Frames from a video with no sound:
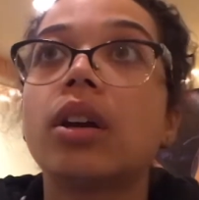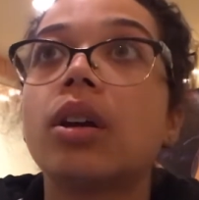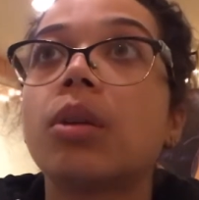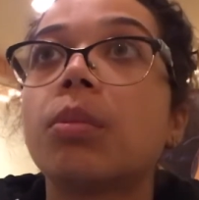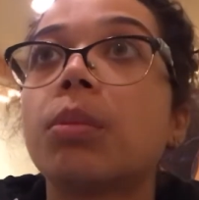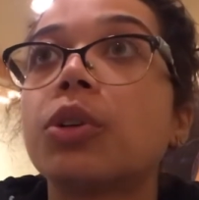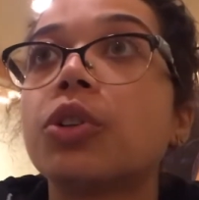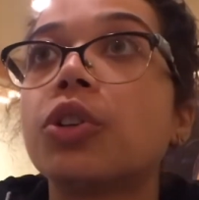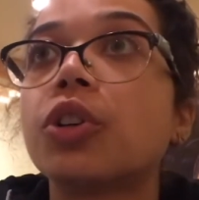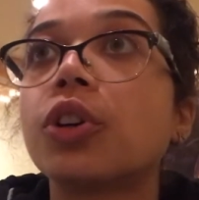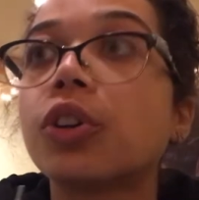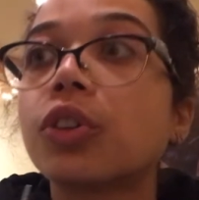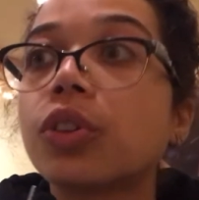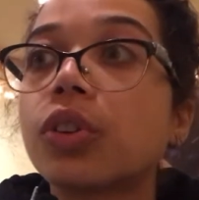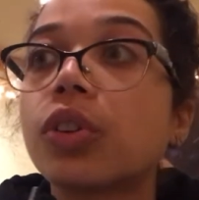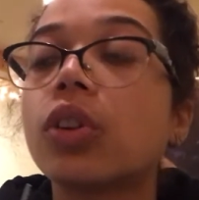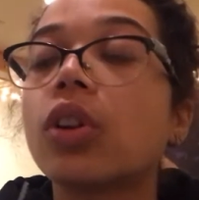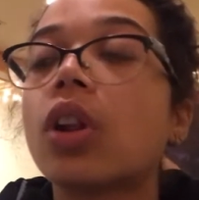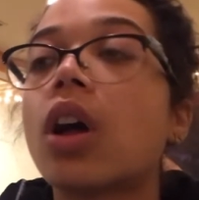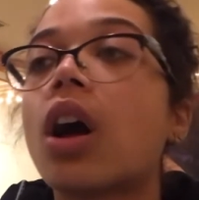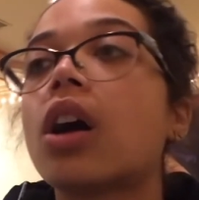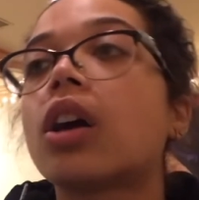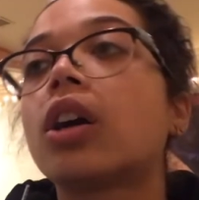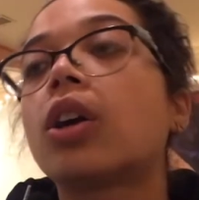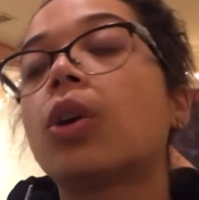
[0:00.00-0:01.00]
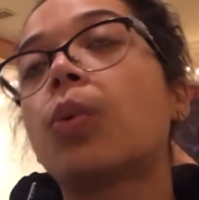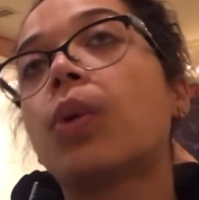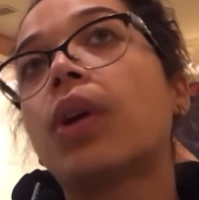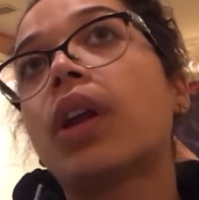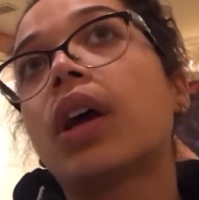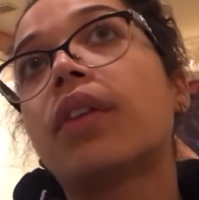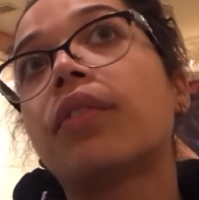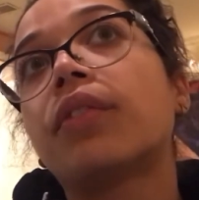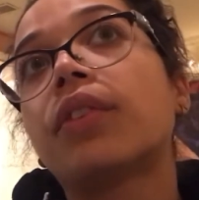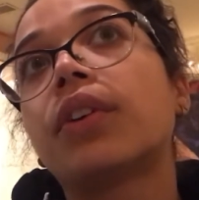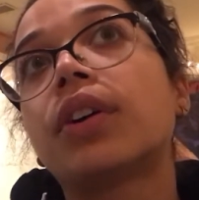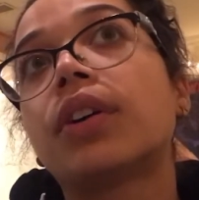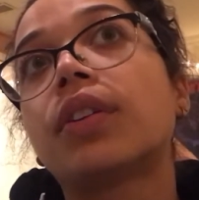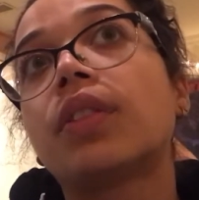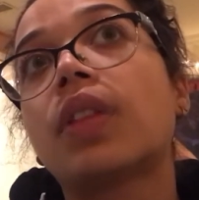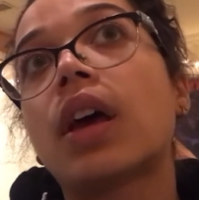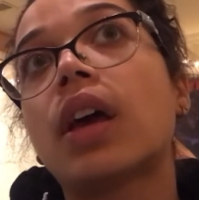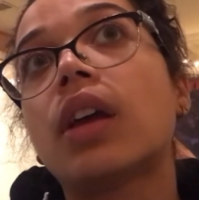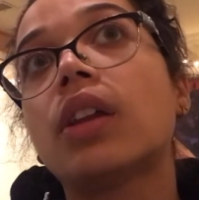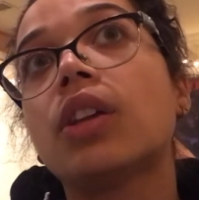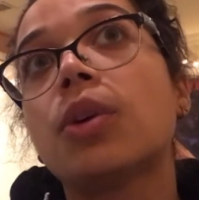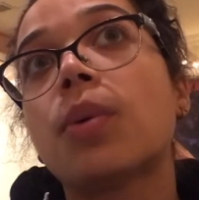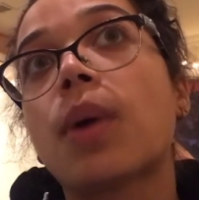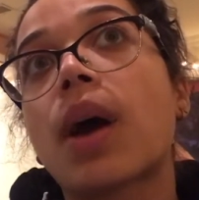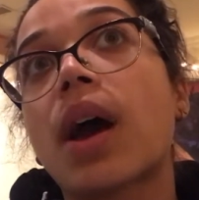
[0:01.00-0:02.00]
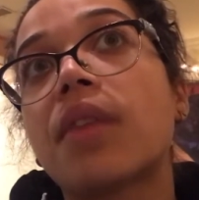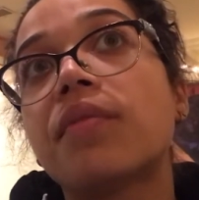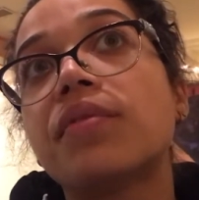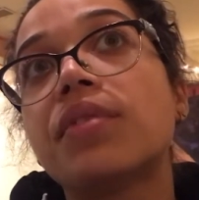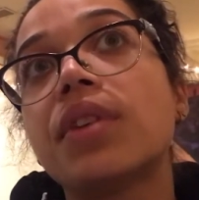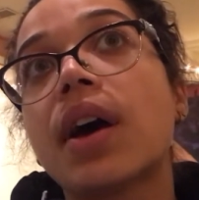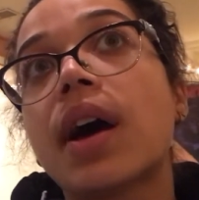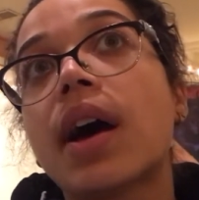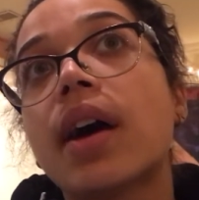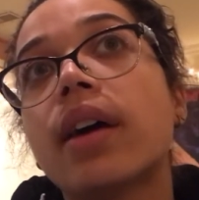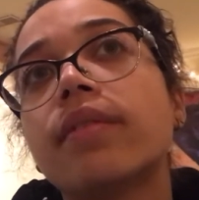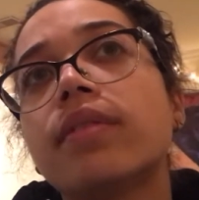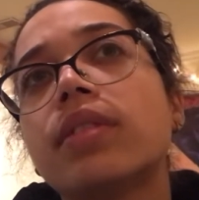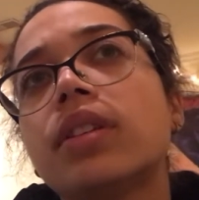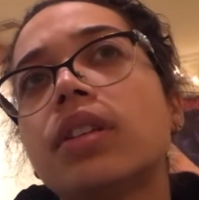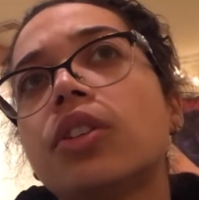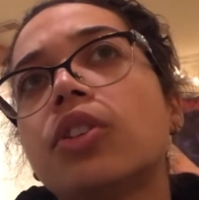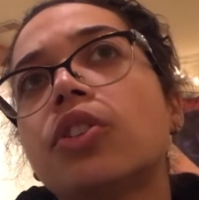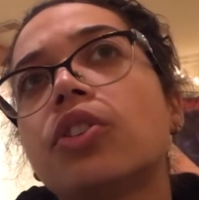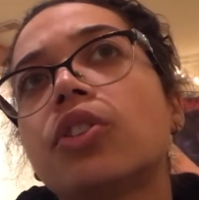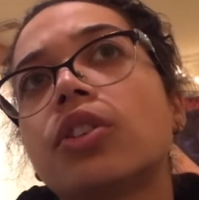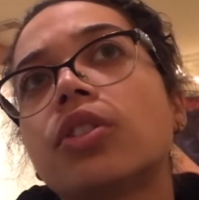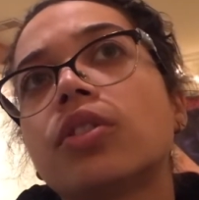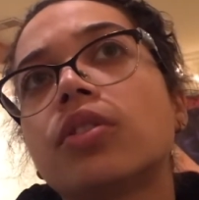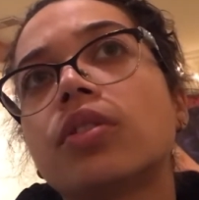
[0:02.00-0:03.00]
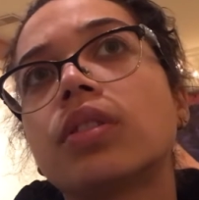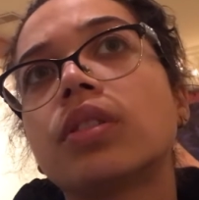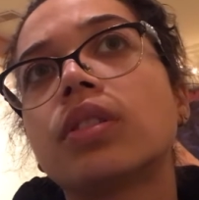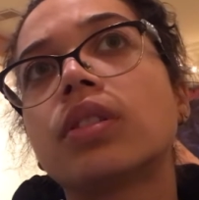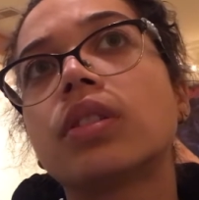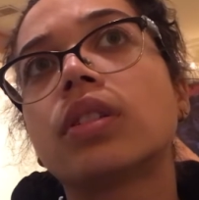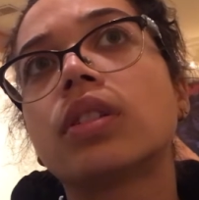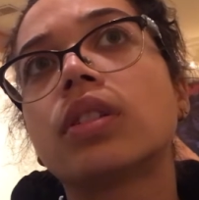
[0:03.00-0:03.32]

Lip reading: maternal clock or whatever, that you have to have these certain